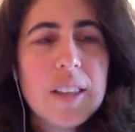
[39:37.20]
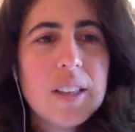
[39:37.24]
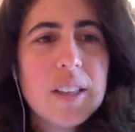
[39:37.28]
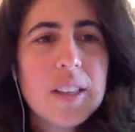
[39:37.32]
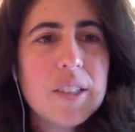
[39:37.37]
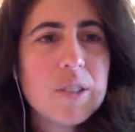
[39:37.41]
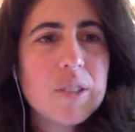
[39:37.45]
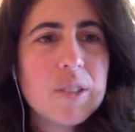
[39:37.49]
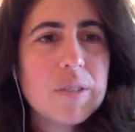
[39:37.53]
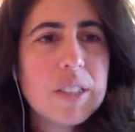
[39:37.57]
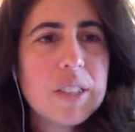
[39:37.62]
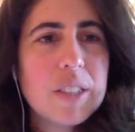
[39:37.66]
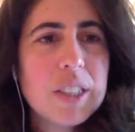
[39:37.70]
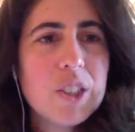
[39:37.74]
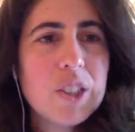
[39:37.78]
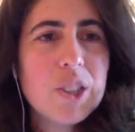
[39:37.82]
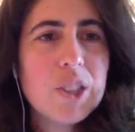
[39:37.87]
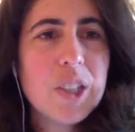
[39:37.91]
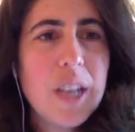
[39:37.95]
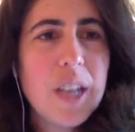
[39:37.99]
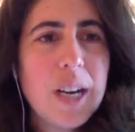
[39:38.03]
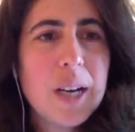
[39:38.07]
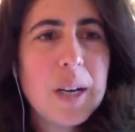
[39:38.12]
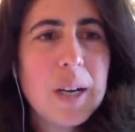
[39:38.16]
screen
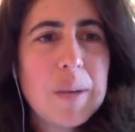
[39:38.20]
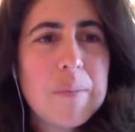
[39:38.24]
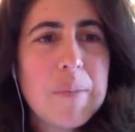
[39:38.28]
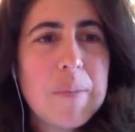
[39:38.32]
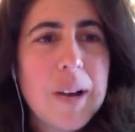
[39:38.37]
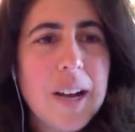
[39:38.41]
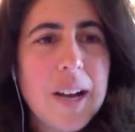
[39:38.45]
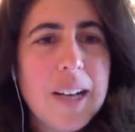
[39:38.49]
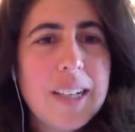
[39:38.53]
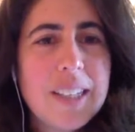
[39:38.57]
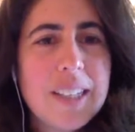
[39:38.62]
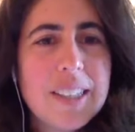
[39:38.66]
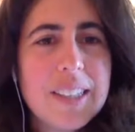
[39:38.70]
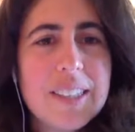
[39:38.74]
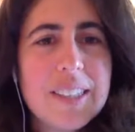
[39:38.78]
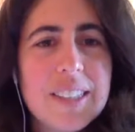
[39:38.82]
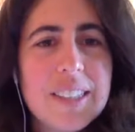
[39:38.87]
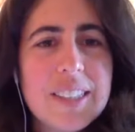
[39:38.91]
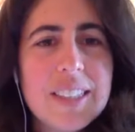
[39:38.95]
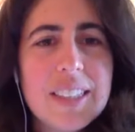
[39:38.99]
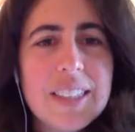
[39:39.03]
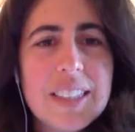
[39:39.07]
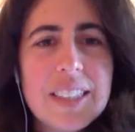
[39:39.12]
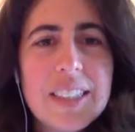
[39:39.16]
share my
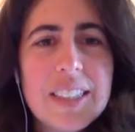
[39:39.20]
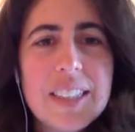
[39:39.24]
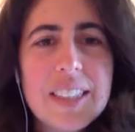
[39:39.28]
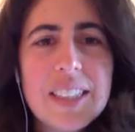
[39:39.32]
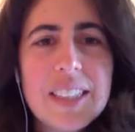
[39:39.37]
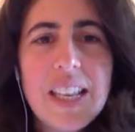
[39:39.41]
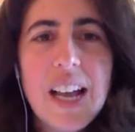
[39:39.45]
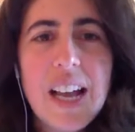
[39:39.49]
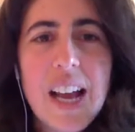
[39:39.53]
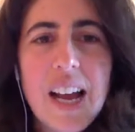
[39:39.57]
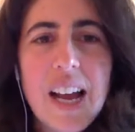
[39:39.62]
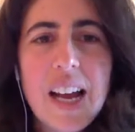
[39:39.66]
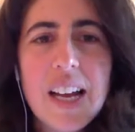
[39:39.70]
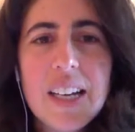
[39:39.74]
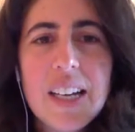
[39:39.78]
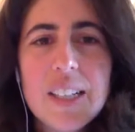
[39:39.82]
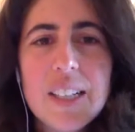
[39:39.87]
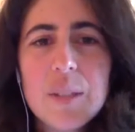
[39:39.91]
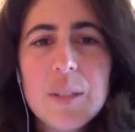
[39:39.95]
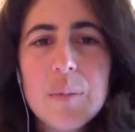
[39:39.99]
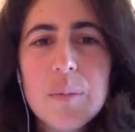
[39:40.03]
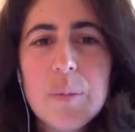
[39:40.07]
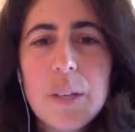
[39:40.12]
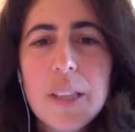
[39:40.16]

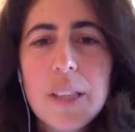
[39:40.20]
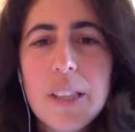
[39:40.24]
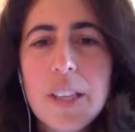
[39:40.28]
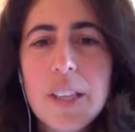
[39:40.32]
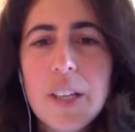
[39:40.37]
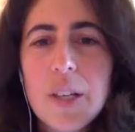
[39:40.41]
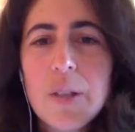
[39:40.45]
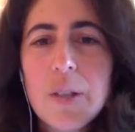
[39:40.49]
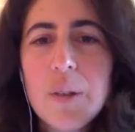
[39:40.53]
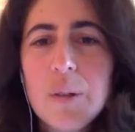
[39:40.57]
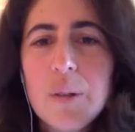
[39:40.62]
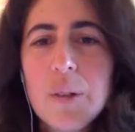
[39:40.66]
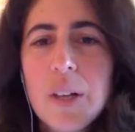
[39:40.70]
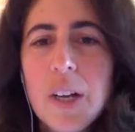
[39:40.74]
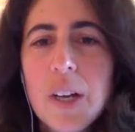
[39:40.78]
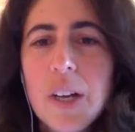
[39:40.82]
slides with you